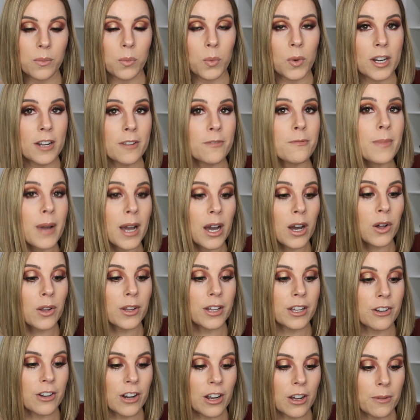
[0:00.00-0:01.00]
one of my
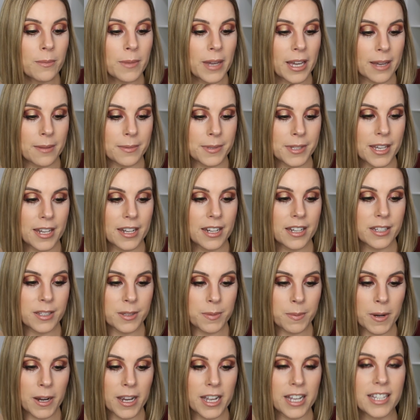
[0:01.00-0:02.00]
holy grail makeup setting
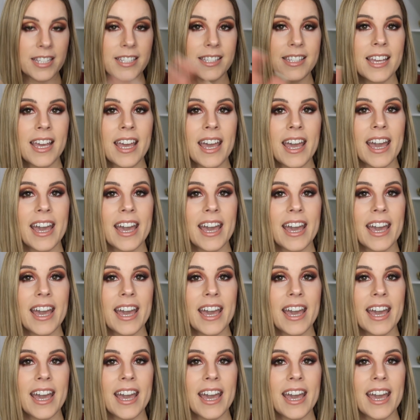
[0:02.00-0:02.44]
sprays.